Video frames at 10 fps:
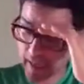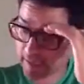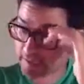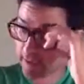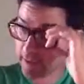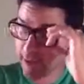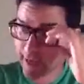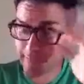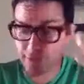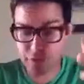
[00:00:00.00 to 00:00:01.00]
I got to tell you,
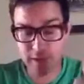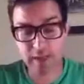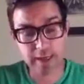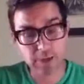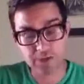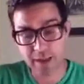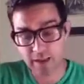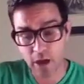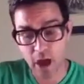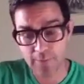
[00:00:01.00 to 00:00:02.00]
I get these idiots
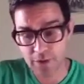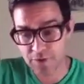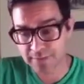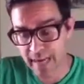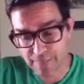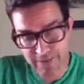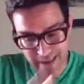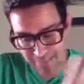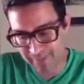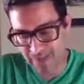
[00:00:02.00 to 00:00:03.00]
that comment sometimes. And
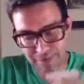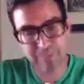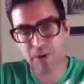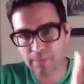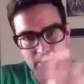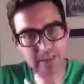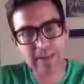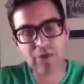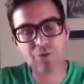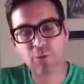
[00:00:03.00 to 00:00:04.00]
I mean, it's like probably
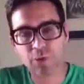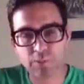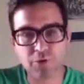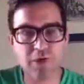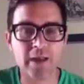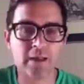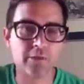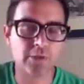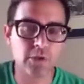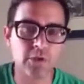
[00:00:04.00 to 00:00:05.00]
less than 1% of
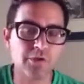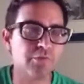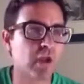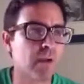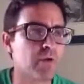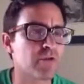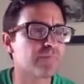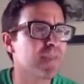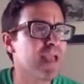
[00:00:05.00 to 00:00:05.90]
the total subscribers.